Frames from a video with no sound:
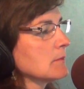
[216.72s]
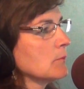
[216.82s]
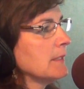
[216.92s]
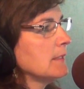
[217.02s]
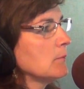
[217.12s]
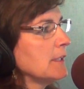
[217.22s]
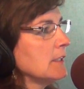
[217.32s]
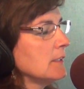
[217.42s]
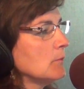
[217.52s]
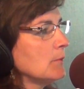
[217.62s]

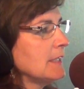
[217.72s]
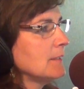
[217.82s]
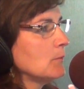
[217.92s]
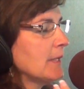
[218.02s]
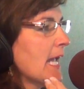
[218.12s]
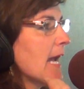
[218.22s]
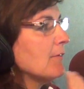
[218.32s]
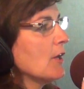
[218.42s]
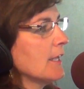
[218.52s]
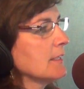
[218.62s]
We
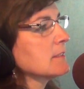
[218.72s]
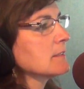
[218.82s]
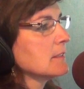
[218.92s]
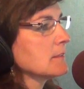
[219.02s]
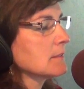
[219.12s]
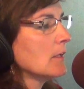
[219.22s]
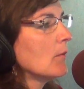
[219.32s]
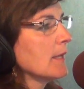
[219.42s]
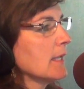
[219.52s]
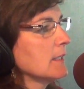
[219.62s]
have our innocence
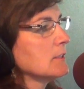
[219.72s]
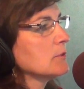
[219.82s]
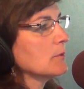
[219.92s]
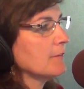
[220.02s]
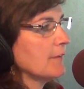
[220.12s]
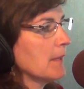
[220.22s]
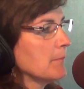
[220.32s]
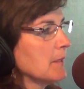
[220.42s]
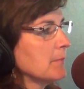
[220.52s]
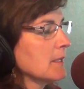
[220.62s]
going into a
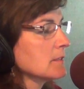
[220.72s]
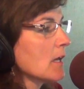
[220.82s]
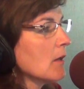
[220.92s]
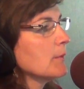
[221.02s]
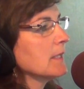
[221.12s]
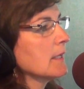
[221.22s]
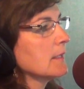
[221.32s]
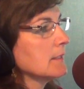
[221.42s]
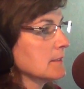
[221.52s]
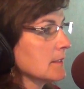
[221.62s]
family because all we
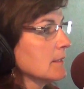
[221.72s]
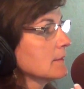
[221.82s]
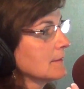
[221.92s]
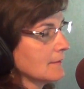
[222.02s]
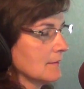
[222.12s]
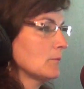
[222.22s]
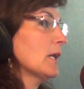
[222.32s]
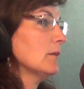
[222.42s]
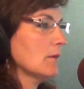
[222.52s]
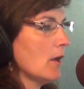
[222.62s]
get is
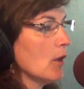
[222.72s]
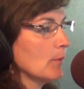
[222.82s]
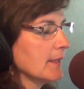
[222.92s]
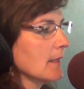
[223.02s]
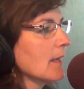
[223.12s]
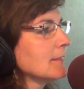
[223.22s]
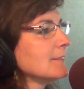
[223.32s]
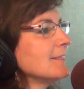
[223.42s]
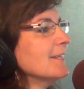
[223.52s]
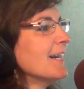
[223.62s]
all we get.
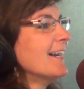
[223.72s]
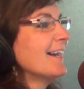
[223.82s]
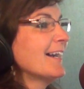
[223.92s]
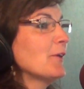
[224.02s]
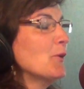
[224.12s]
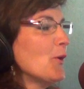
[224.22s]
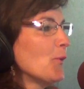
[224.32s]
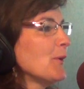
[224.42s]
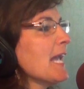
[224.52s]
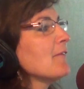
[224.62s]

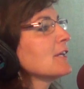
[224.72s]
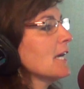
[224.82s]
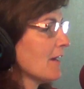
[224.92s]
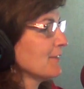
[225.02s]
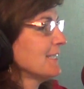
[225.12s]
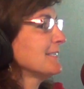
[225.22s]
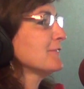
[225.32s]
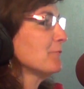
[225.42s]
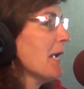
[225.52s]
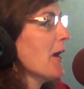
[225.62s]
We have a covenant
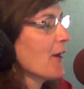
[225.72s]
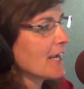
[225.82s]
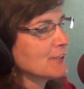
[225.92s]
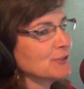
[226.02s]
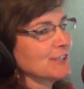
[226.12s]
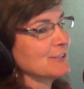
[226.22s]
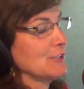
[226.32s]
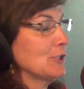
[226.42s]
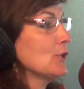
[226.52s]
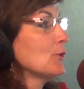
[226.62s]
of marriage. It's
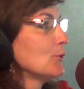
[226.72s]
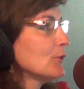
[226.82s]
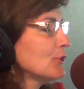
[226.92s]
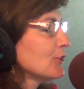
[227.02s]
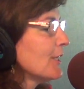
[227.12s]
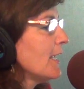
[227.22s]
huge.